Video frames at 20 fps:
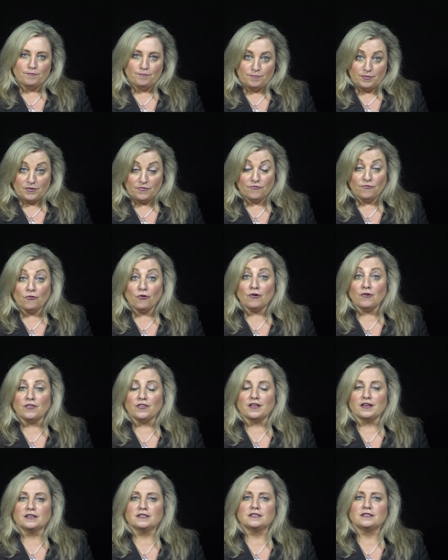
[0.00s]
before
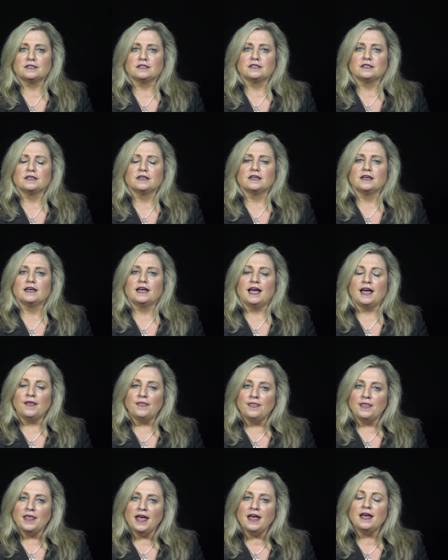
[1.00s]
this,
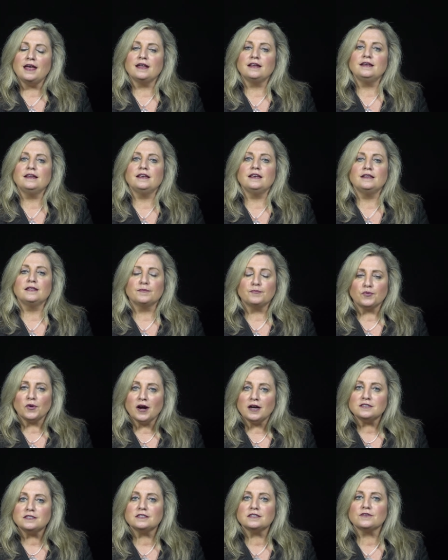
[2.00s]
and then in the
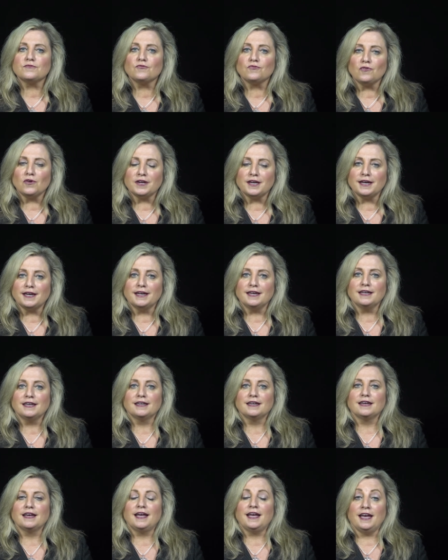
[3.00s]
process of running
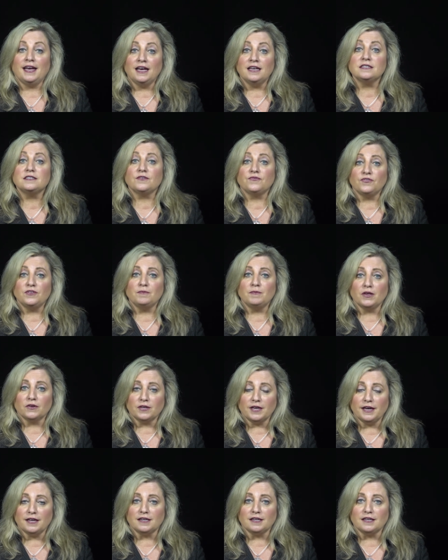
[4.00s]
as a female
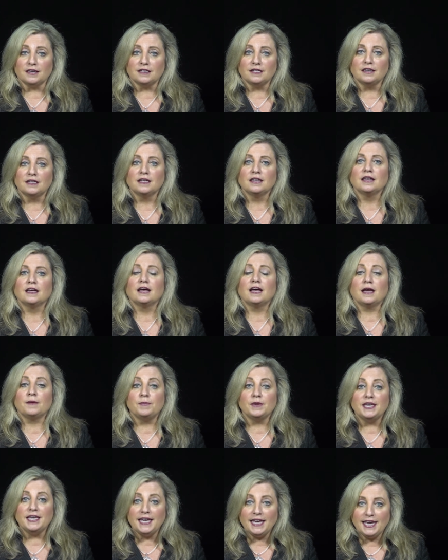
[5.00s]
candidate, I
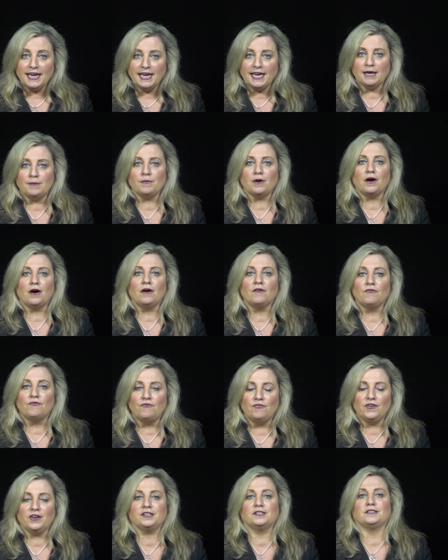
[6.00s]
became a
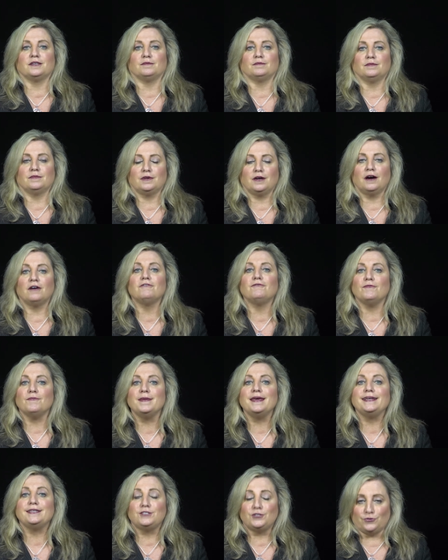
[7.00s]
victim of
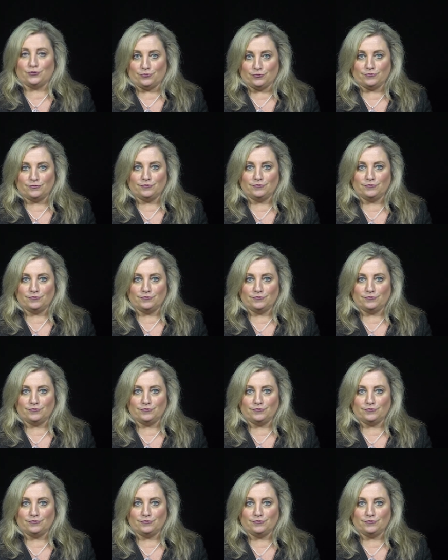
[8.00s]
Me Too.